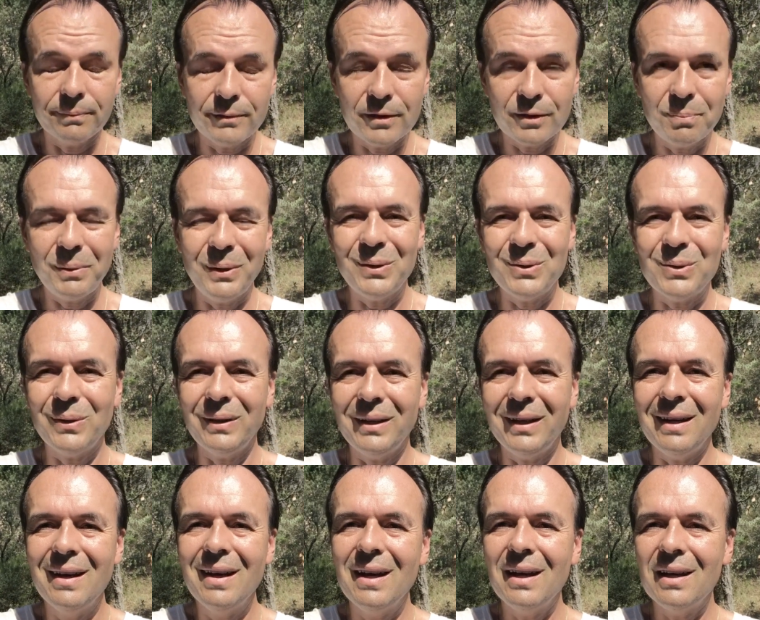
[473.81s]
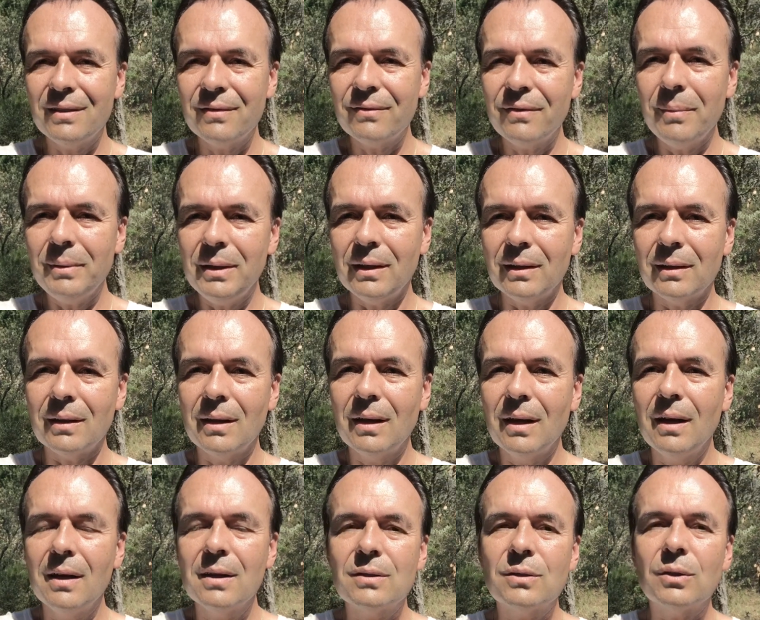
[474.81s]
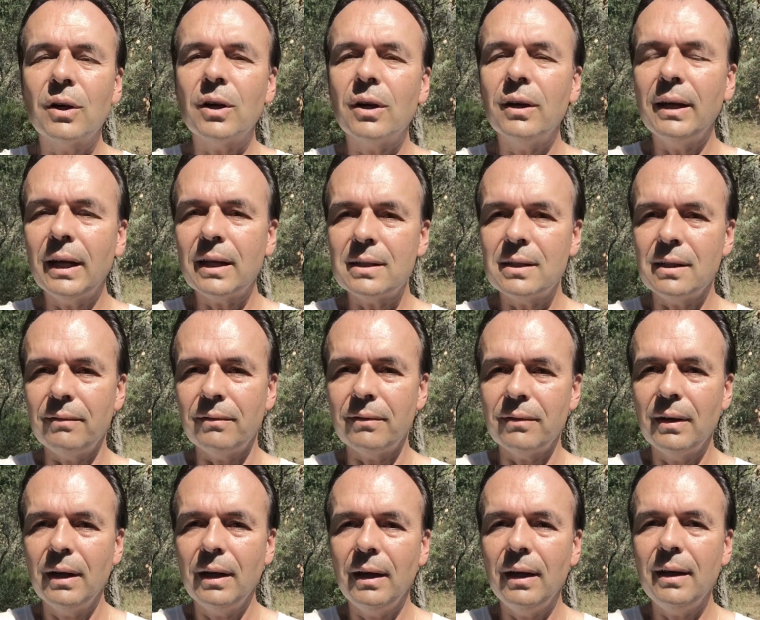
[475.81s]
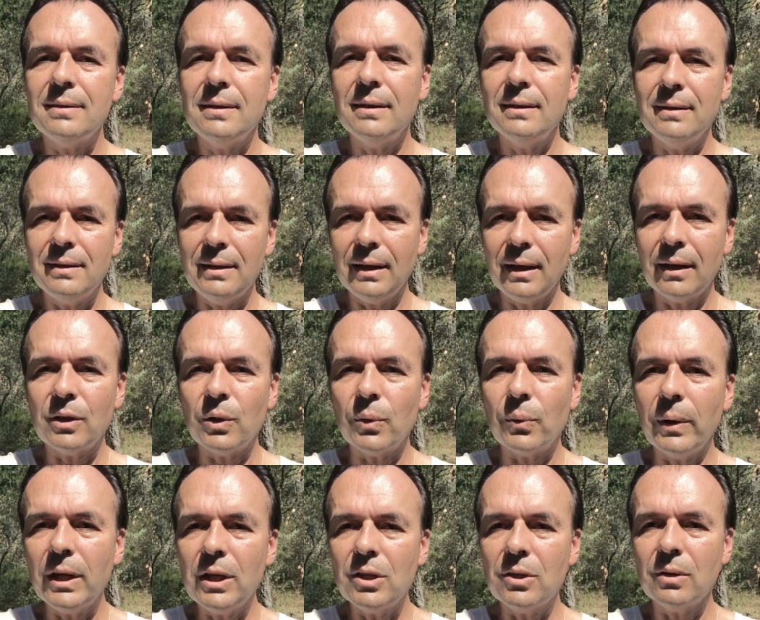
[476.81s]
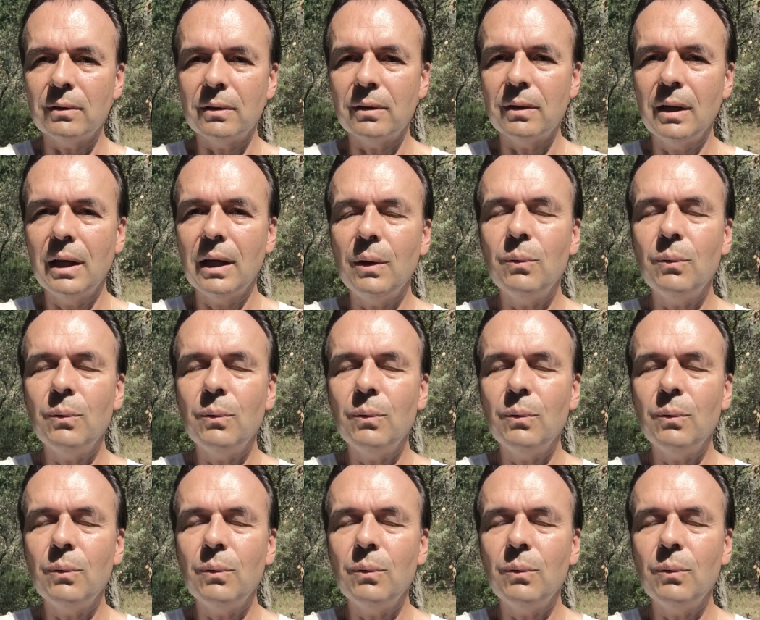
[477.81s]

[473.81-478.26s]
spiritually is feminine, so connective. Is in the adoration.